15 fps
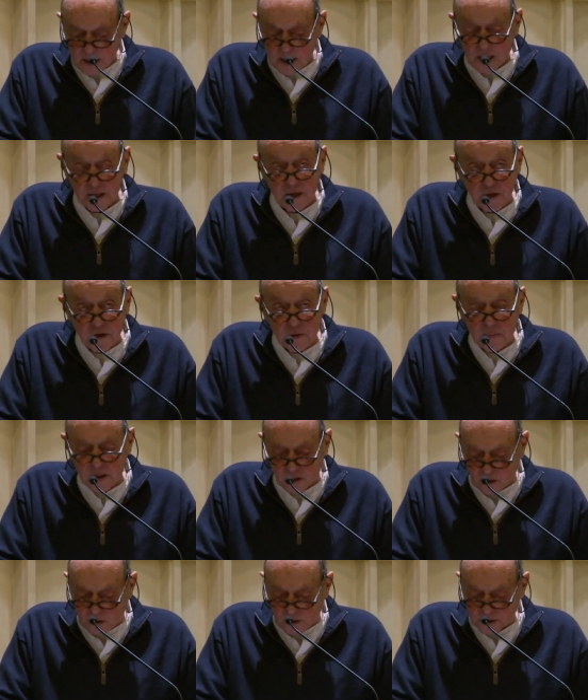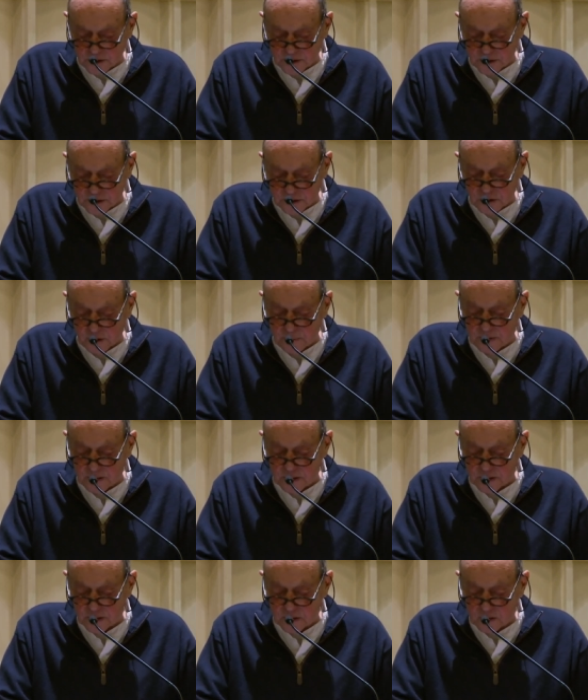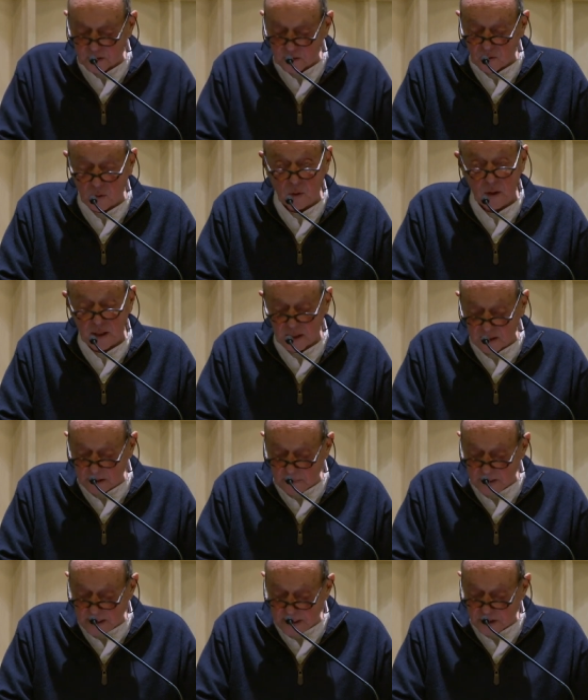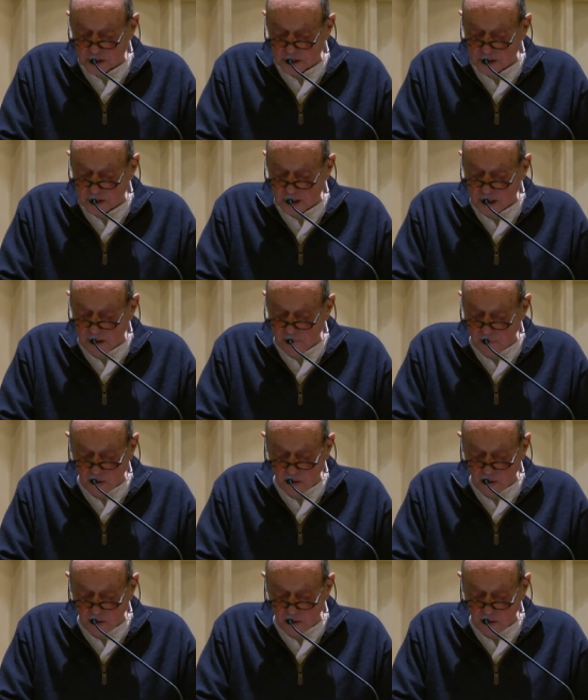a human caused disturbance or elimination of